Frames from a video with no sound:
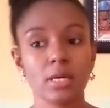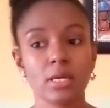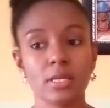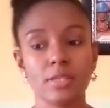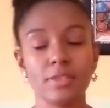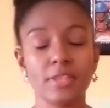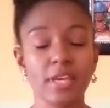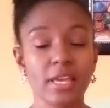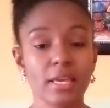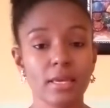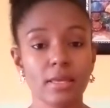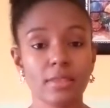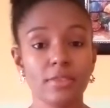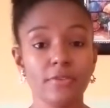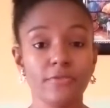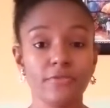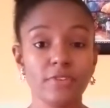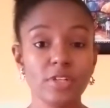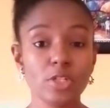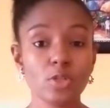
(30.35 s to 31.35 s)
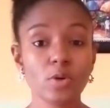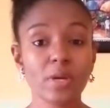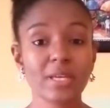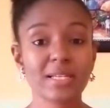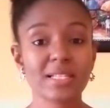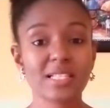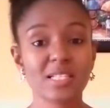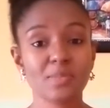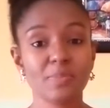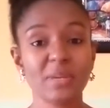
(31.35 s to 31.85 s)
the video
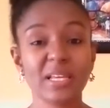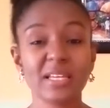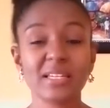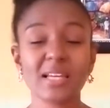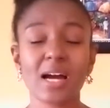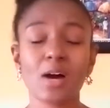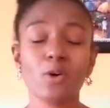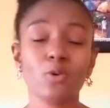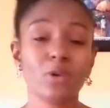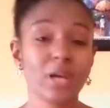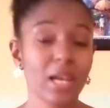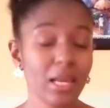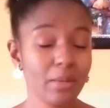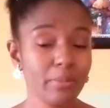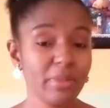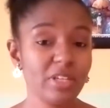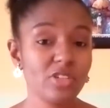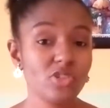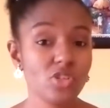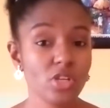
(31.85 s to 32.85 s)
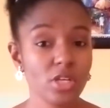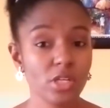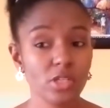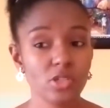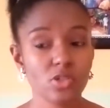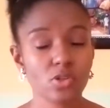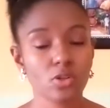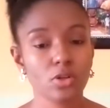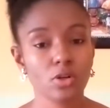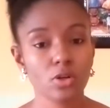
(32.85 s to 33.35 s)
explained how climate change
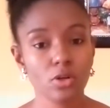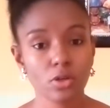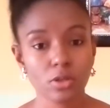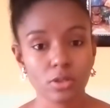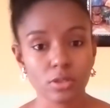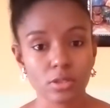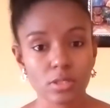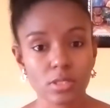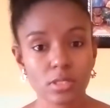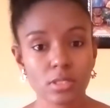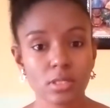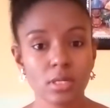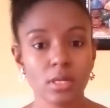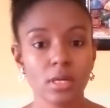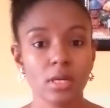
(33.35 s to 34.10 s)
occurs,